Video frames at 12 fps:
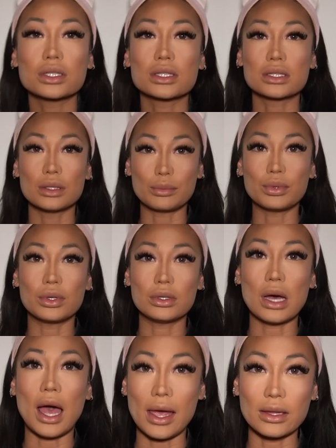
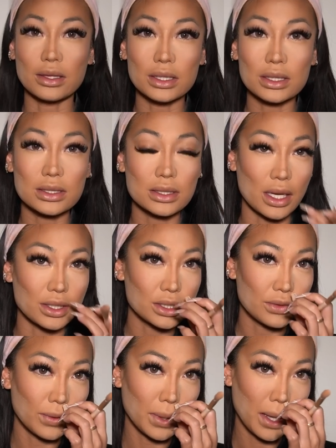simple eye looks. I
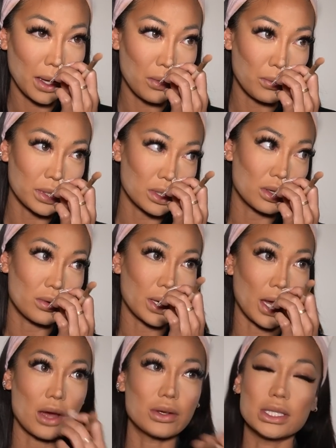just feel like when you're
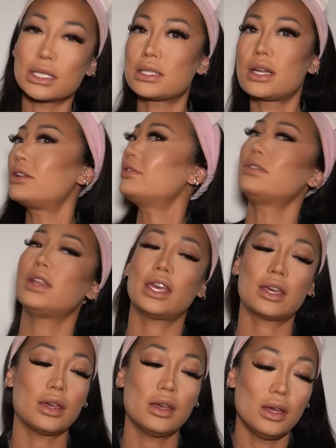going out and stuff, like